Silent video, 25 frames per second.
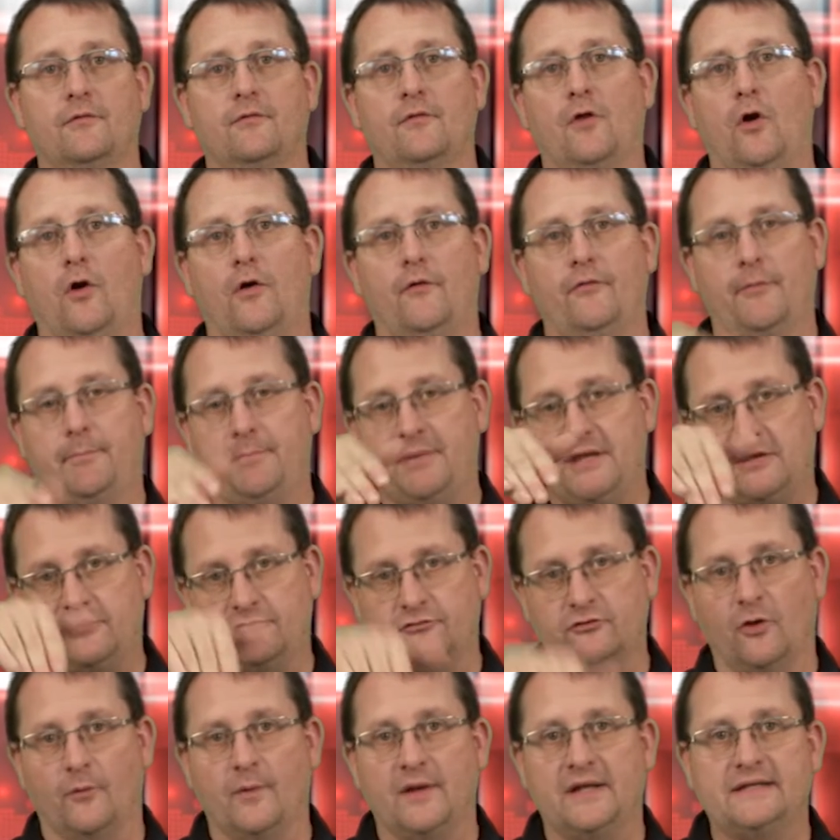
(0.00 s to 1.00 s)
All the peaks
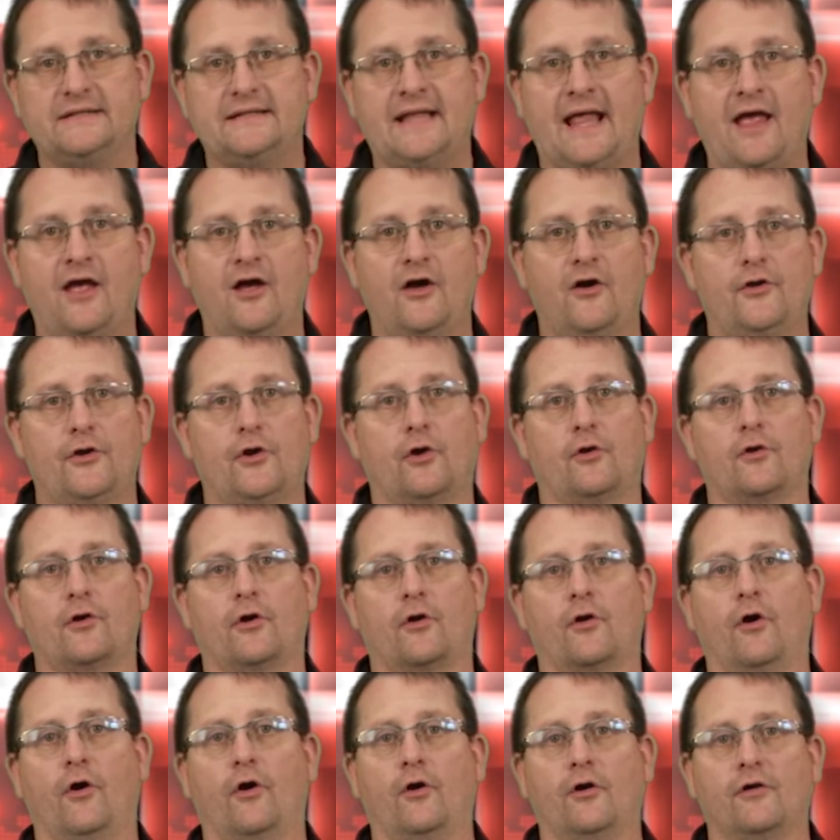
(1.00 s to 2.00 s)
going down are
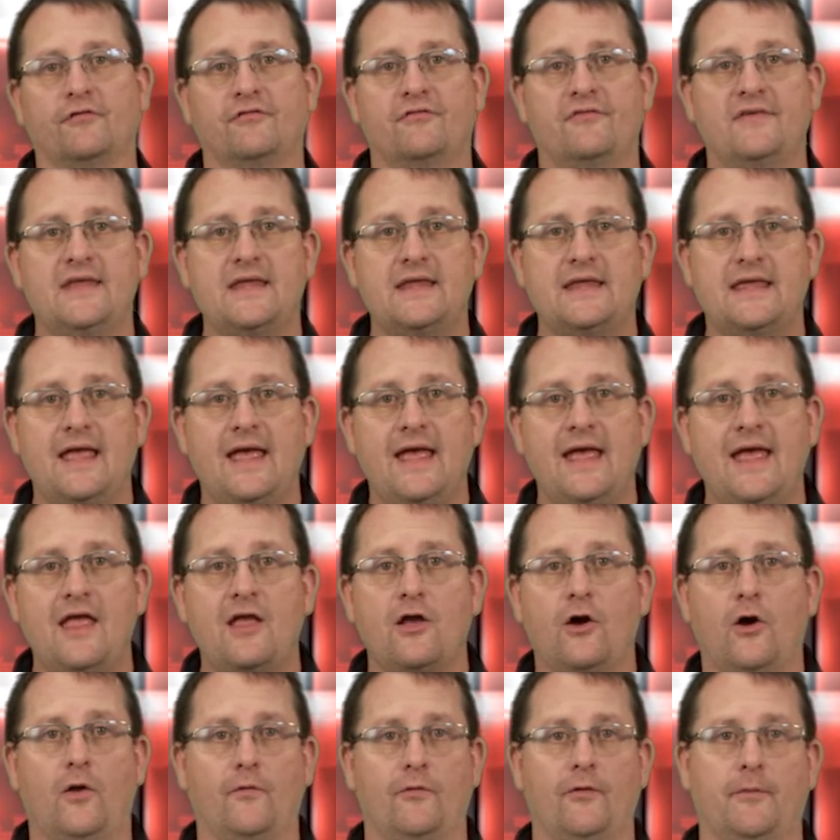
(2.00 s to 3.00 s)
your RVK,
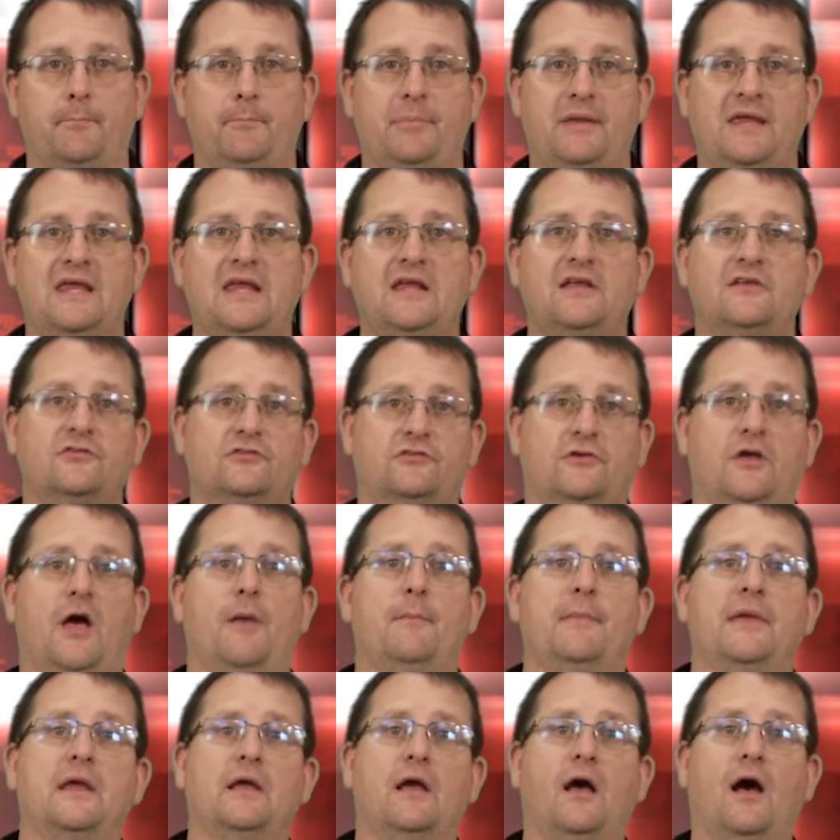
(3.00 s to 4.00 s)
all the peaks
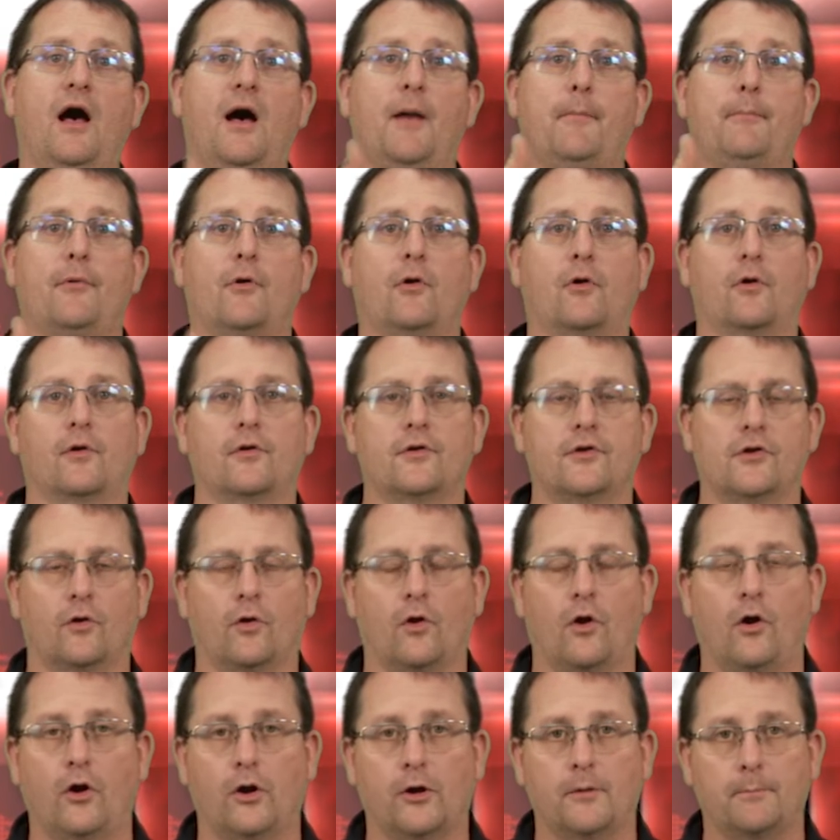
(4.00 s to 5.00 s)
coming up are your
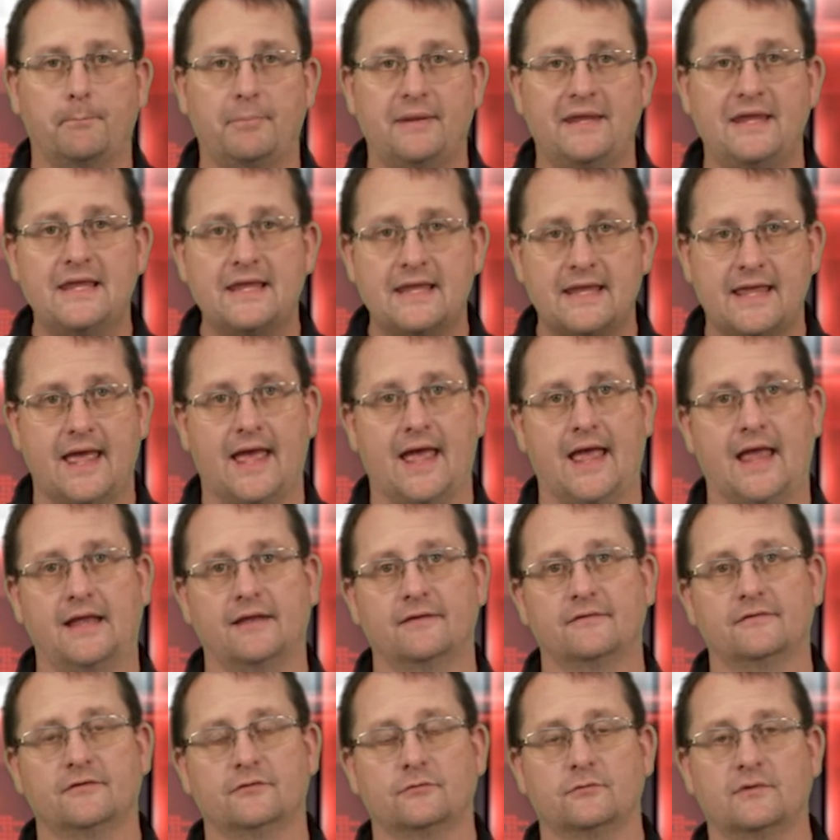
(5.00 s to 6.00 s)
RPK,
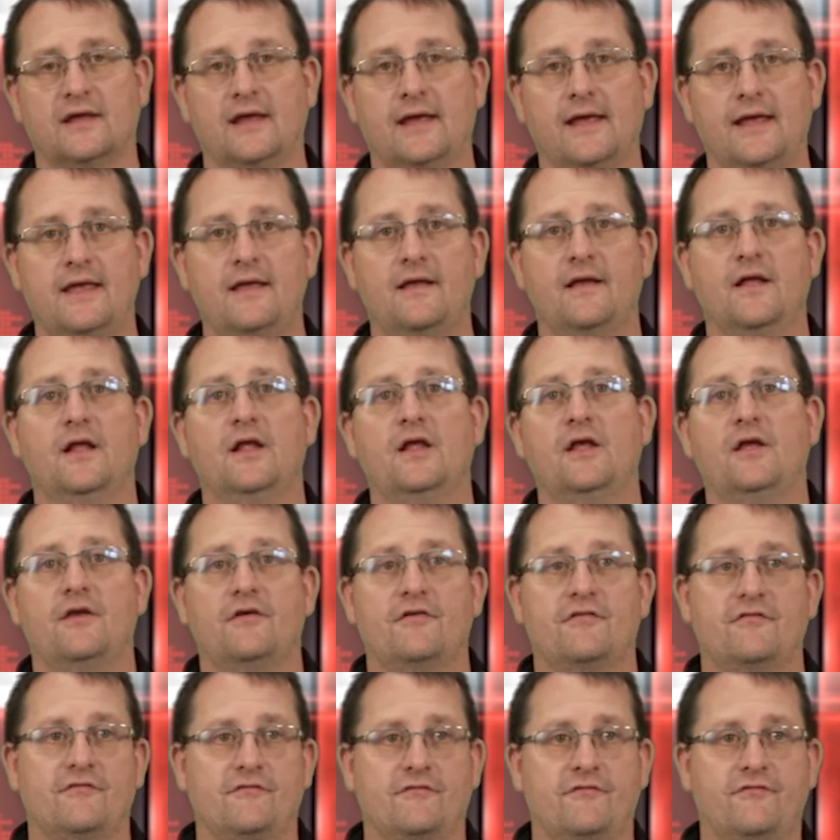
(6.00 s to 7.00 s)
okay?
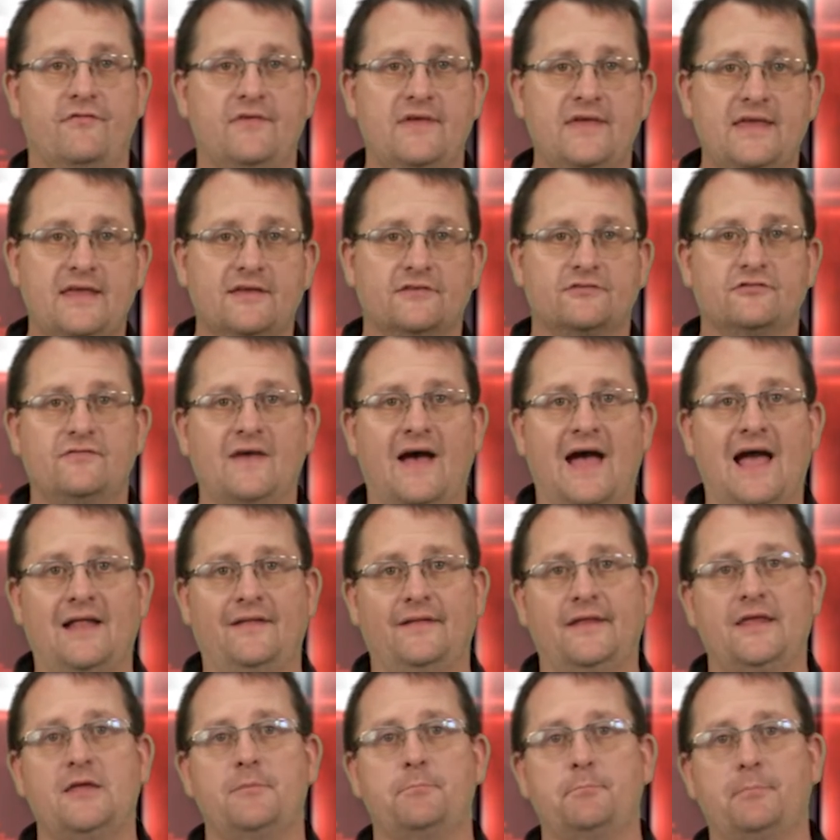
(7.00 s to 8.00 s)
V is
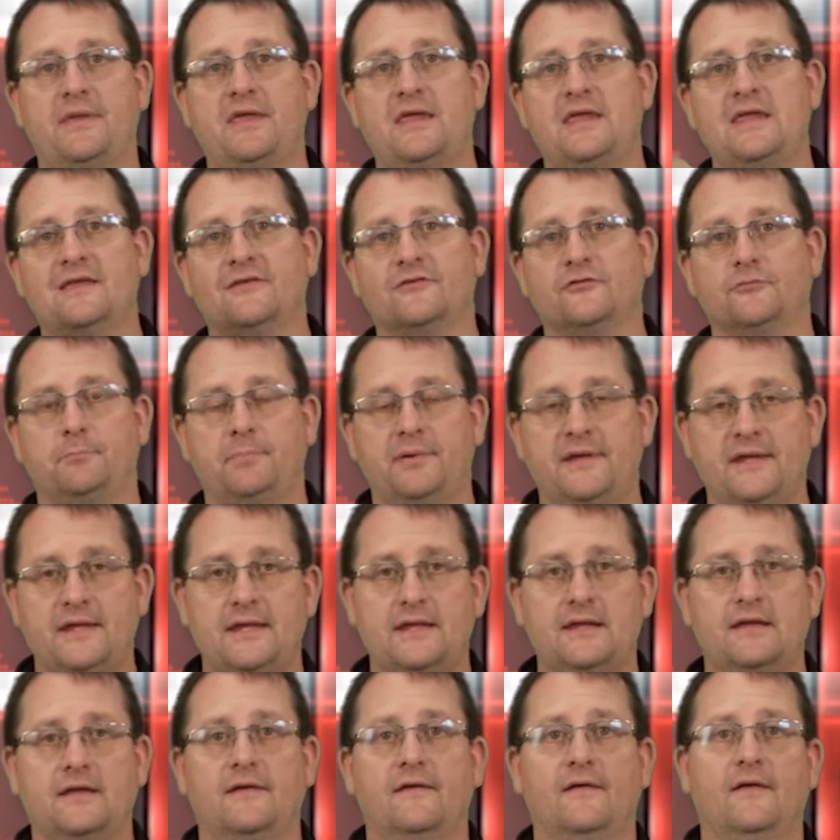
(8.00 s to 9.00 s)
valley, P is
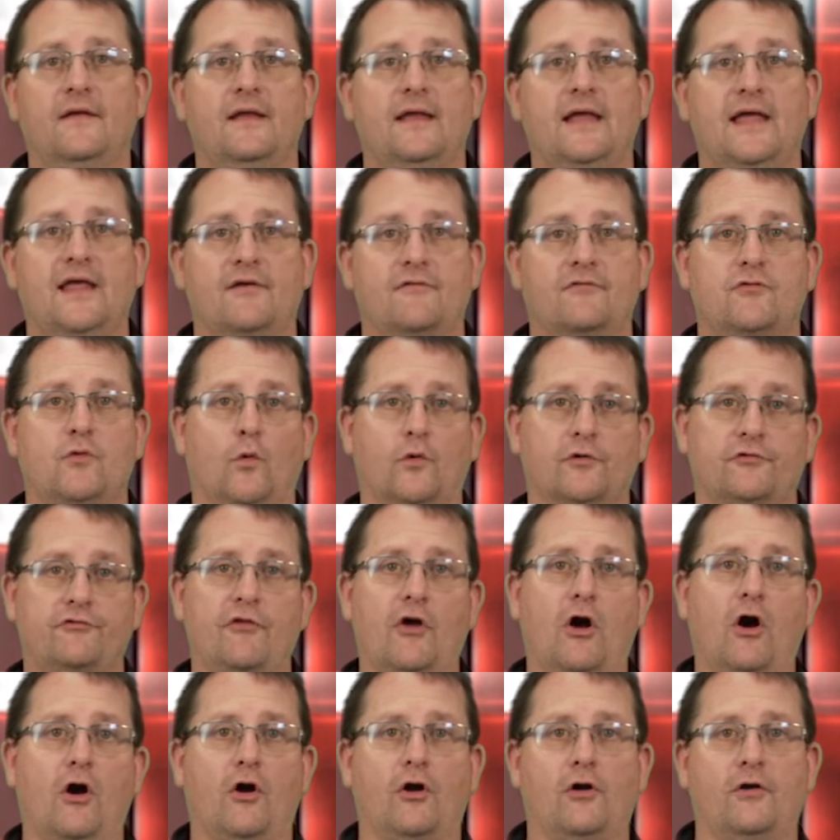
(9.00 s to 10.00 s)
peak, and of course
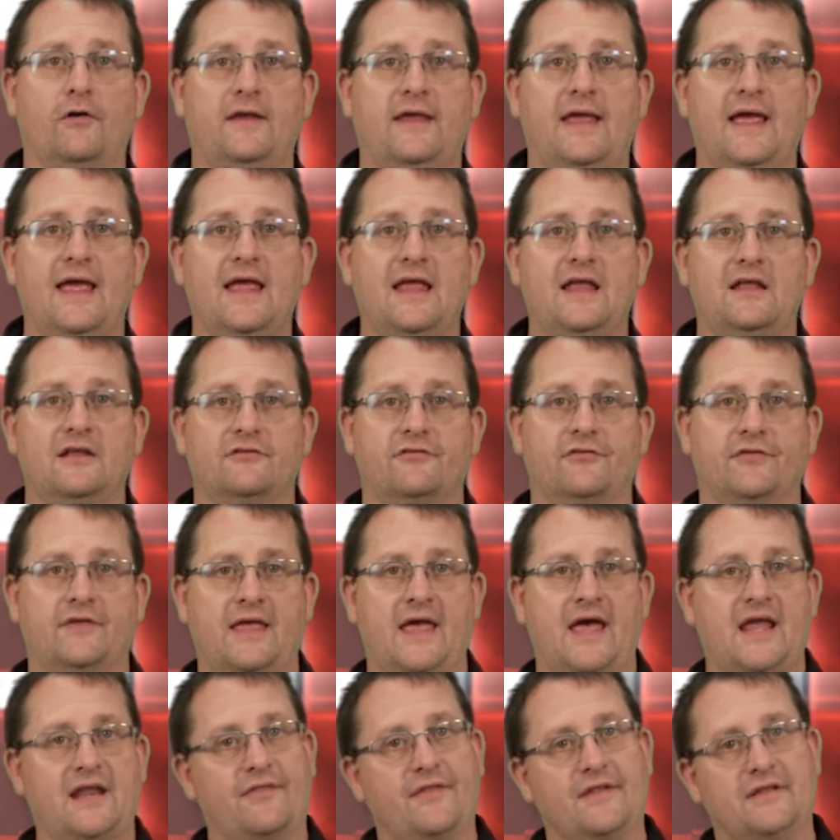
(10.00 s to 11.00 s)
the RK is the
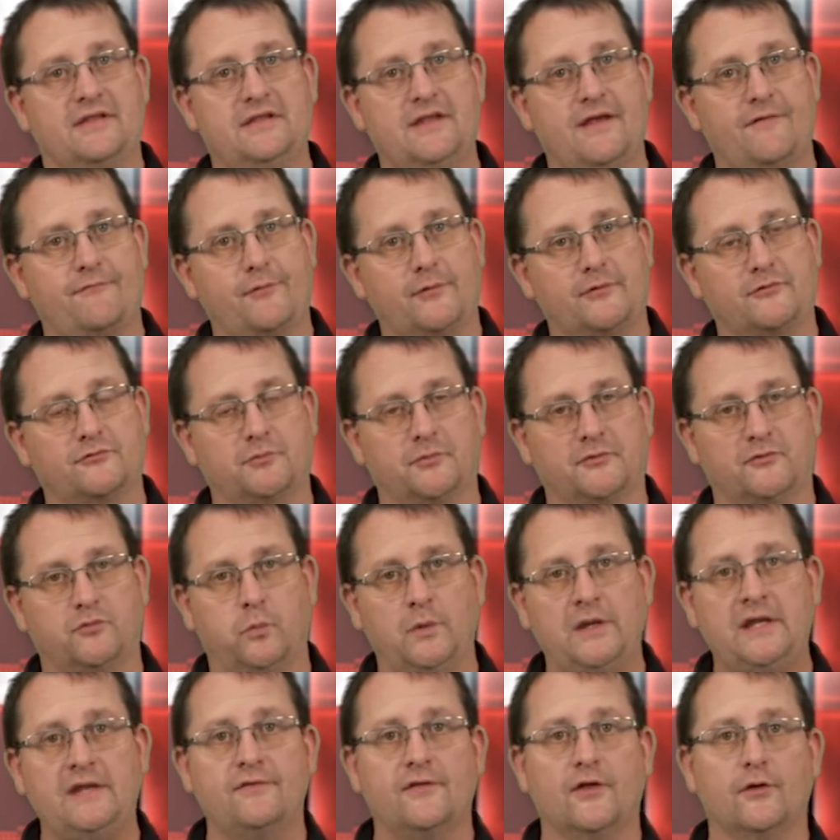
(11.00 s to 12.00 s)
kind of the difference
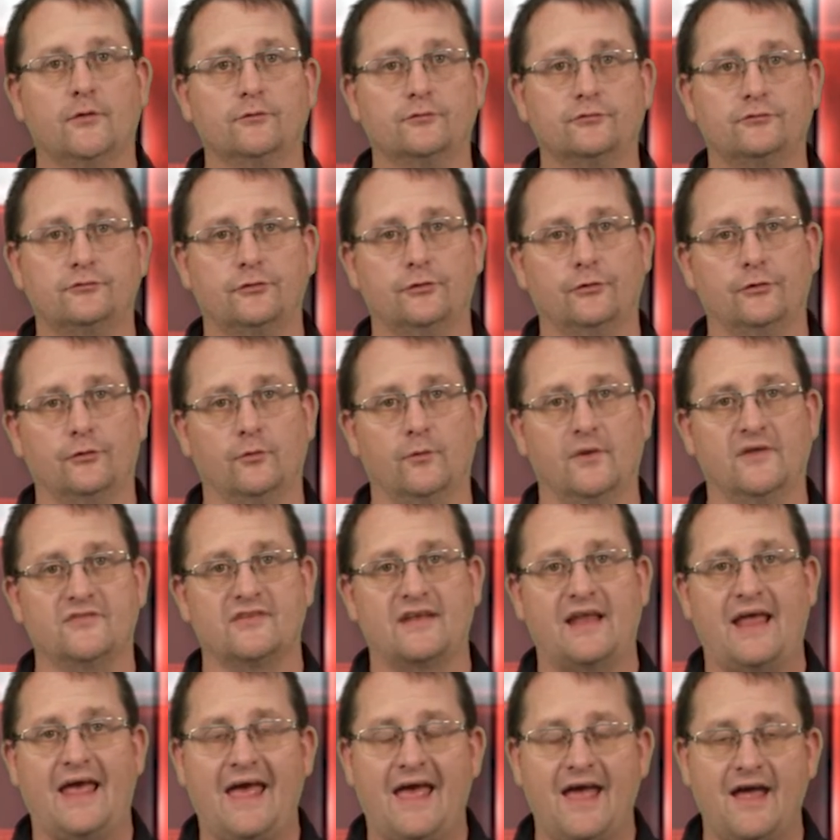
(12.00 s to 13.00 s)
between those two as
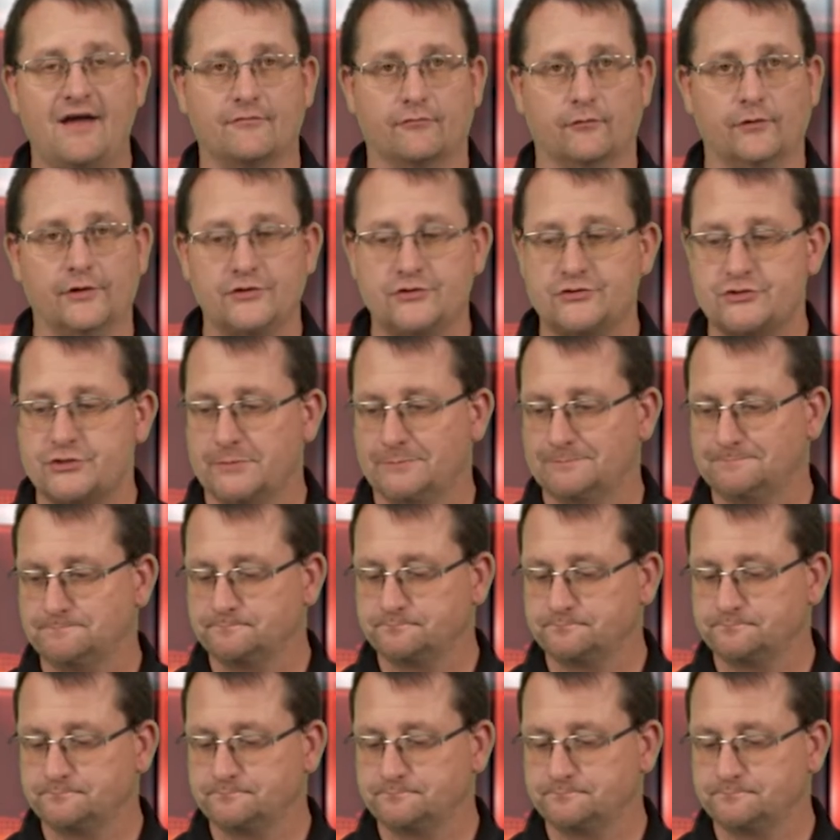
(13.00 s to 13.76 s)
an average.